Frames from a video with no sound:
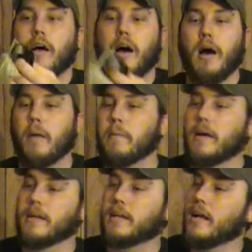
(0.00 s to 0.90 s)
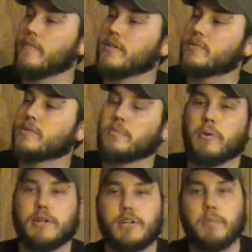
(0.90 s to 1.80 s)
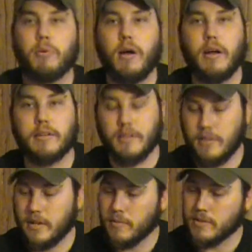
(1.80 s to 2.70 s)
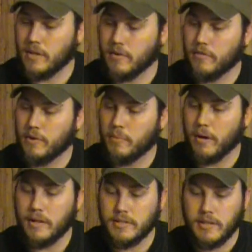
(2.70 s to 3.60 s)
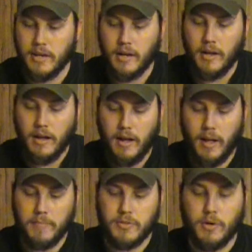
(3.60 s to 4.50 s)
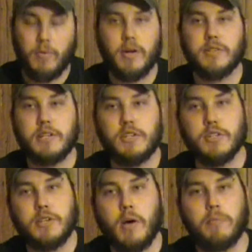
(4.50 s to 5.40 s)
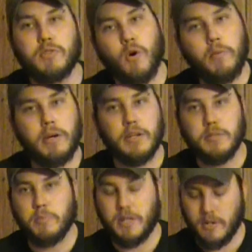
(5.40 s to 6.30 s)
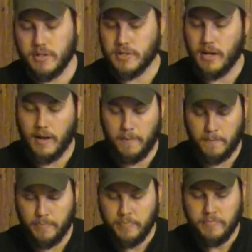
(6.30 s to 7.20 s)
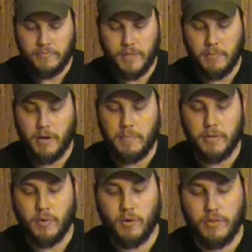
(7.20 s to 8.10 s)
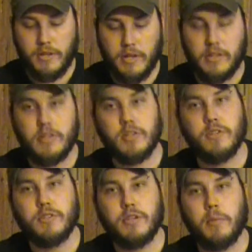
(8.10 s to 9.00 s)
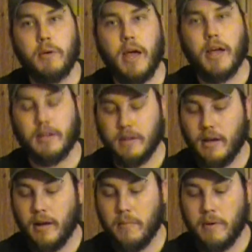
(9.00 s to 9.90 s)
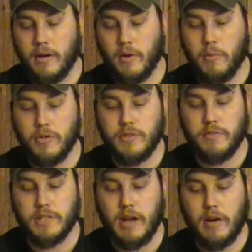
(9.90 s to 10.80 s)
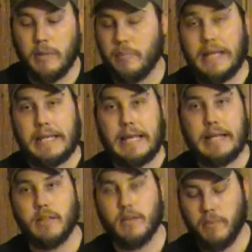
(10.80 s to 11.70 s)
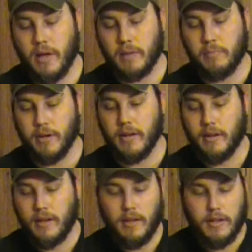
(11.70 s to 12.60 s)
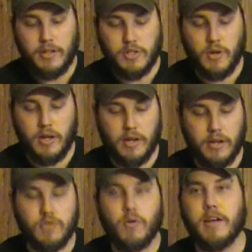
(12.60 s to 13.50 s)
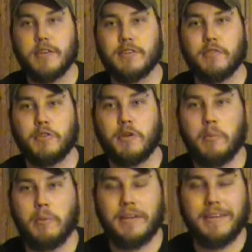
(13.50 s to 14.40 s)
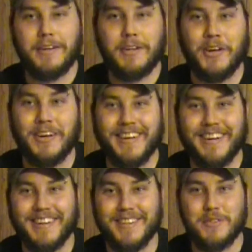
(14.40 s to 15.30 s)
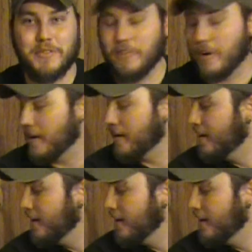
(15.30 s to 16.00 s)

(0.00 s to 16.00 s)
And again, this was a pretty cheap product. I think it was under a few bucks. So I wanted to see just how absorbent it is, because that might be a worthy addition to your pack. I know most of us carry a bandana in their pack, but you're trying to dry yourself with a bandana, you're not going to get too far.